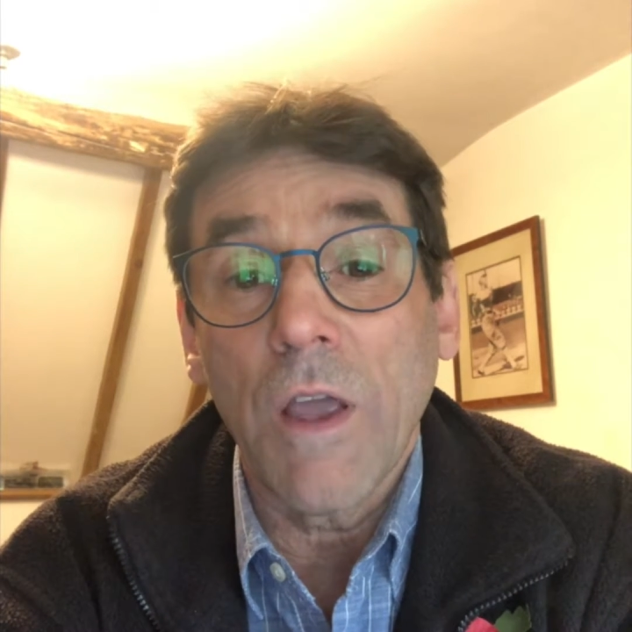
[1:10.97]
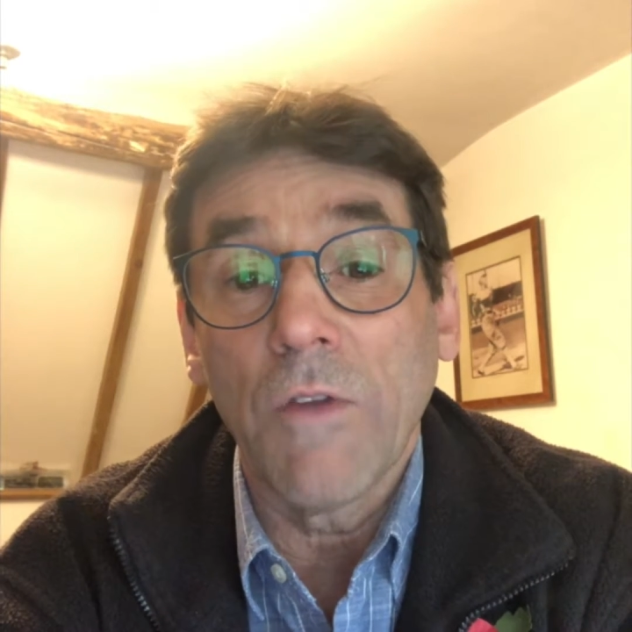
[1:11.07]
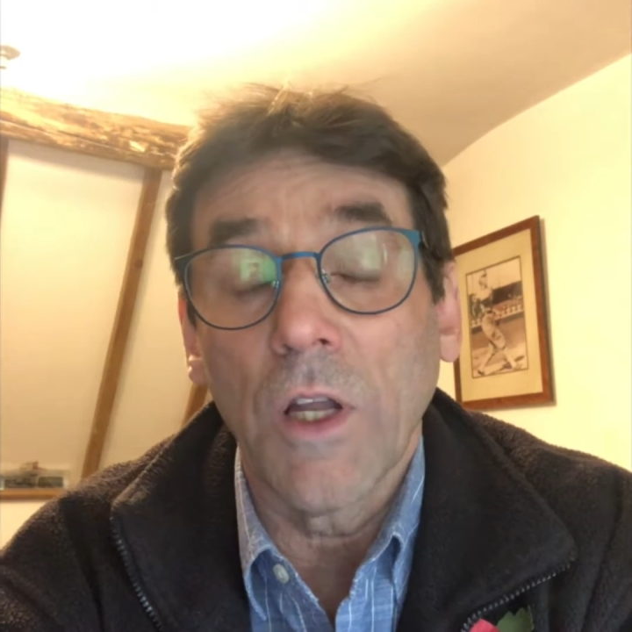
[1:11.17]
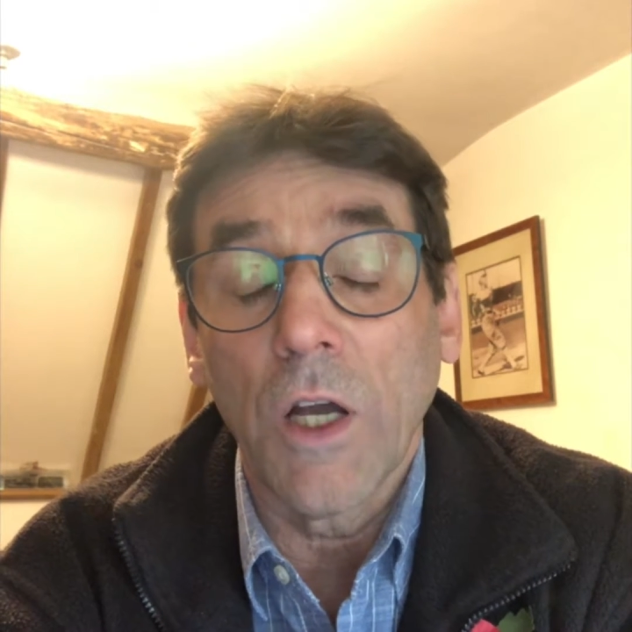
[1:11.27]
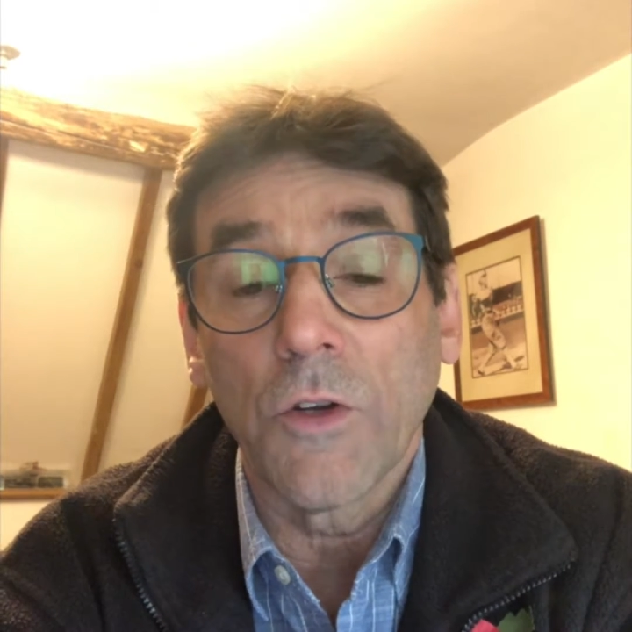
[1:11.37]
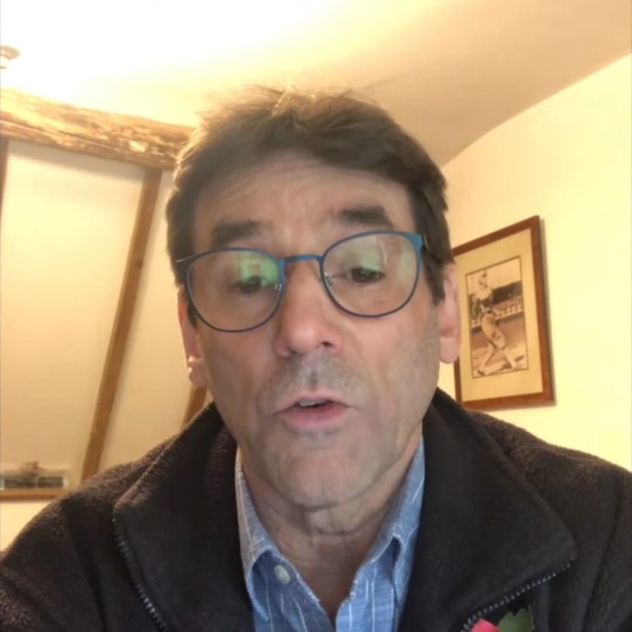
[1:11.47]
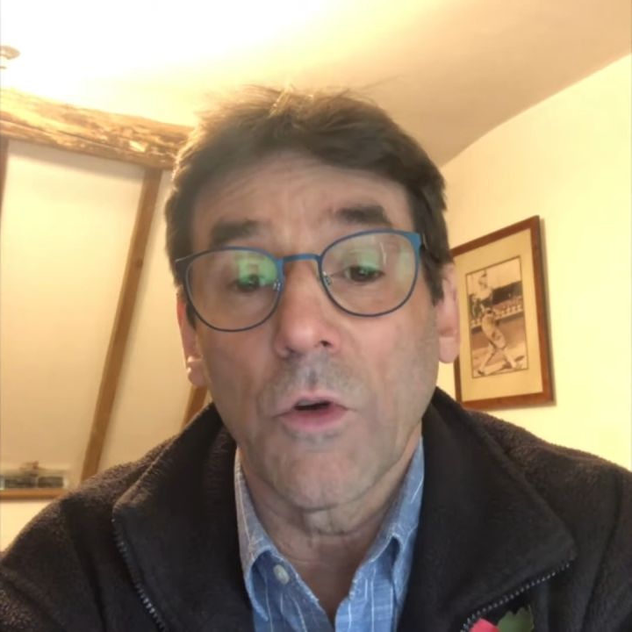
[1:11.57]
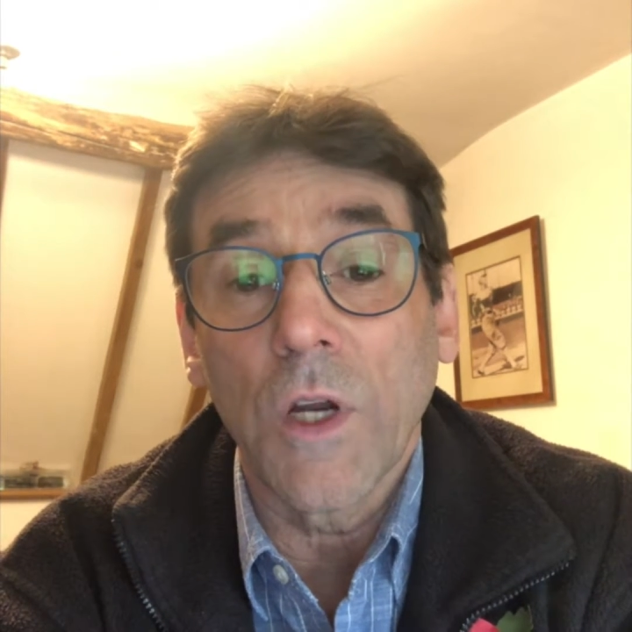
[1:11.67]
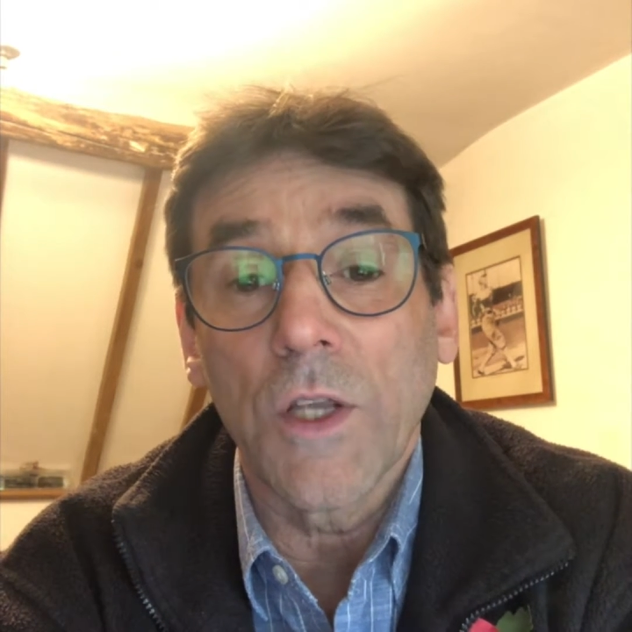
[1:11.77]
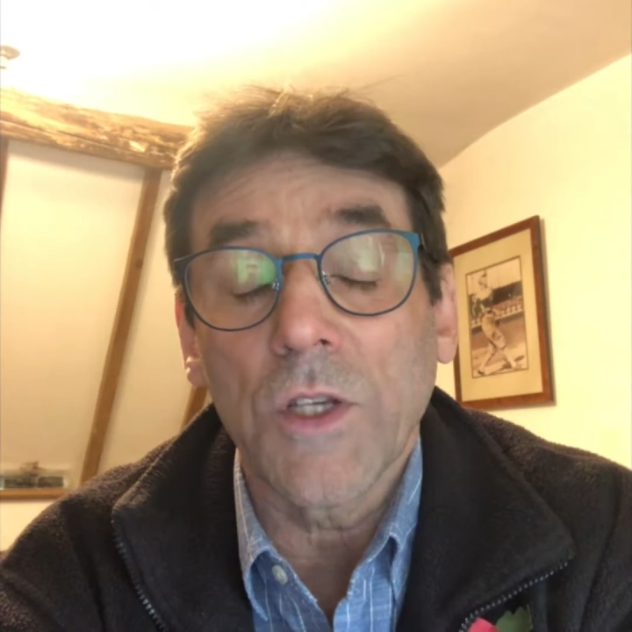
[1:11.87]
of a large
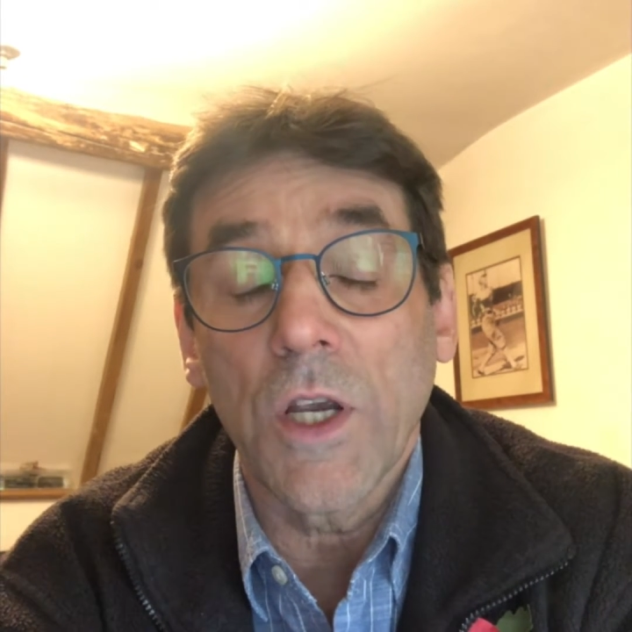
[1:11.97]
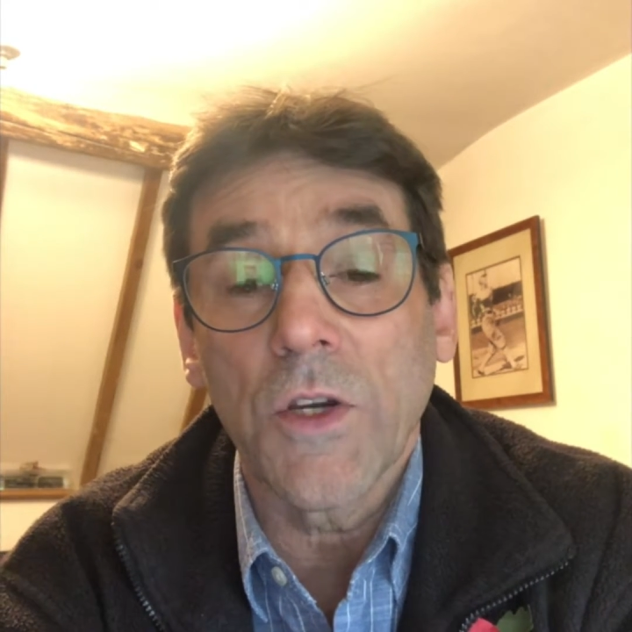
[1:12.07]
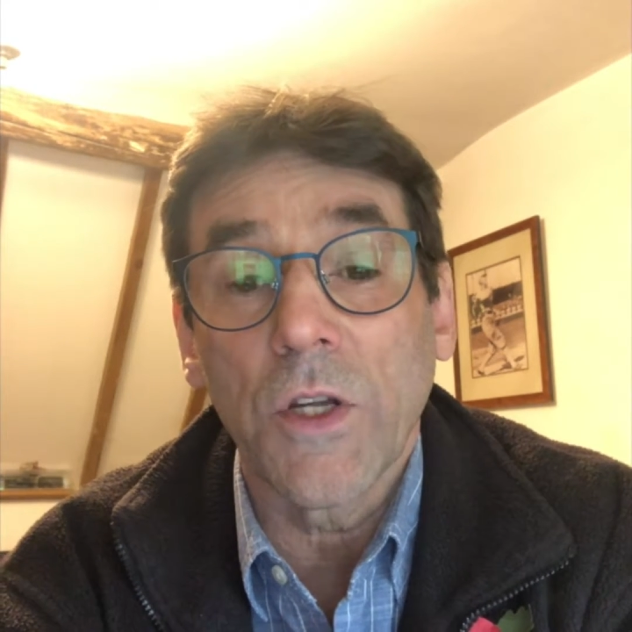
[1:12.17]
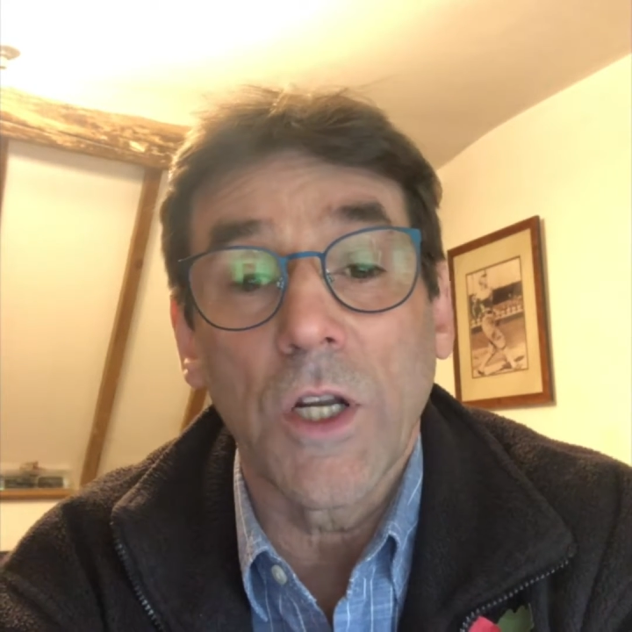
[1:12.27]
organisation,